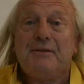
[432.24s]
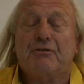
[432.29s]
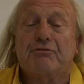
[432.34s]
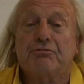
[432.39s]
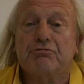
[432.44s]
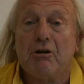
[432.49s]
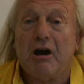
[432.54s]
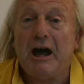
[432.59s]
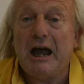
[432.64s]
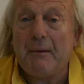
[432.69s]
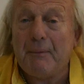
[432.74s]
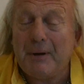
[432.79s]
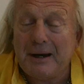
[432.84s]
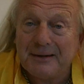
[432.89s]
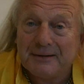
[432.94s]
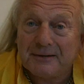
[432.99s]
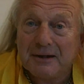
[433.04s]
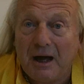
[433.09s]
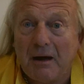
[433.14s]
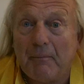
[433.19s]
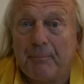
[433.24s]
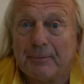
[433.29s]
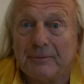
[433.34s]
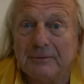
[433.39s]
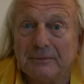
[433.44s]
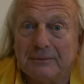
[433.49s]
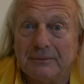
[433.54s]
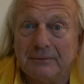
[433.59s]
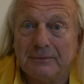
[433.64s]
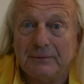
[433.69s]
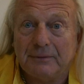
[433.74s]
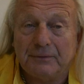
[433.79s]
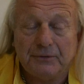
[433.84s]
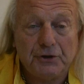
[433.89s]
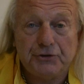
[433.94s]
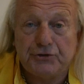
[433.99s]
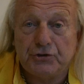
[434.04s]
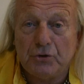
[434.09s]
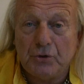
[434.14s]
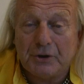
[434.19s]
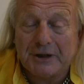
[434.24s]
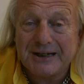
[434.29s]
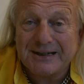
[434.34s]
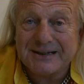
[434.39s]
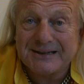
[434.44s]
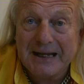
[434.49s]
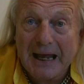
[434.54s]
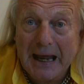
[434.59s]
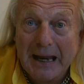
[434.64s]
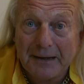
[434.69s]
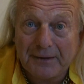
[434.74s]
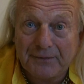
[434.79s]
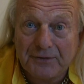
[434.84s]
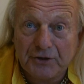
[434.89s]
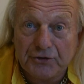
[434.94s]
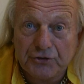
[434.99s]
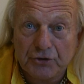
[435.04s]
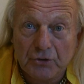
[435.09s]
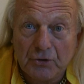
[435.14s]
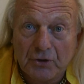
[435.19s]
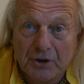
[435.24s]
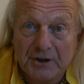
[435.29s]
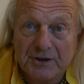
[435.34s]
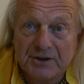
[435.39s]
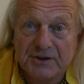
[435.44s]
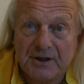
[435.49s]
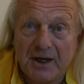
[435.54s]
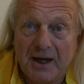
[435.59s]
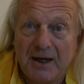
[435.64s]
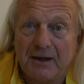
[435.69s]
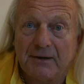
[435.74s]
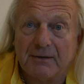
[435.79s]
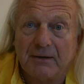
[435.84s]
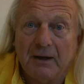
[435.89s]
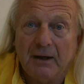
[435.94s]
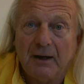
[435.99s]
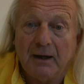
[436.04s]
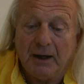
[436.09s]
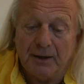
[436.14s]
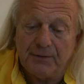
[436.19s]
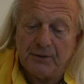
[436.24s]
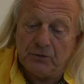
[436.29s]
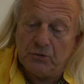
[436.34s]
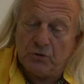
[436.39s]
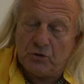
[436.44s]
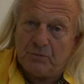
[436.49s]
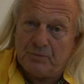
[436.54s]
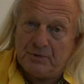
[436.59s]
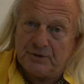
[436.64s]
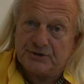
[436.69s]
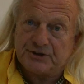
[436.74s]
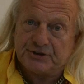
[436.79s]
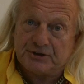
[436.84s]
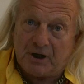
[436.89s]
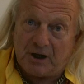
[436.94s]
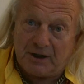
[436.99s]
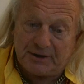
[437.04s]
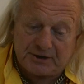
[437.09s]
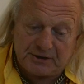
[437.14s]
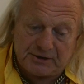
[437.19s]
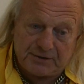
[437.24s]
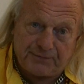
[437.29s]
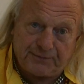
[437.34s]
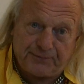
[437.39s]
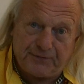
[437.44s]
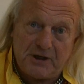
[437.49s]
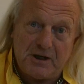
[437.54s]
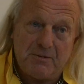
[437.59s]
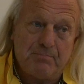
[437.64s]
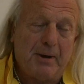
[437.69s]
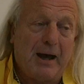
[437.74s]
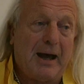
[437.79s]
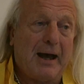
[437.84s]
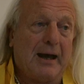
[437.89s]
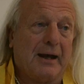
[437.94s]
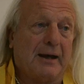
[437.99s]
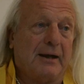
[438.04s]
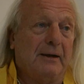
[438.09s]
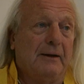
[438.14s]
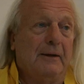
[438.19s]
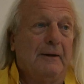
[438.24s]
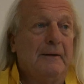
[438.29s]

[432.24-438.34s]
cry went up, the Duke is dead, the Duke is dead. And the Normans started to flee back.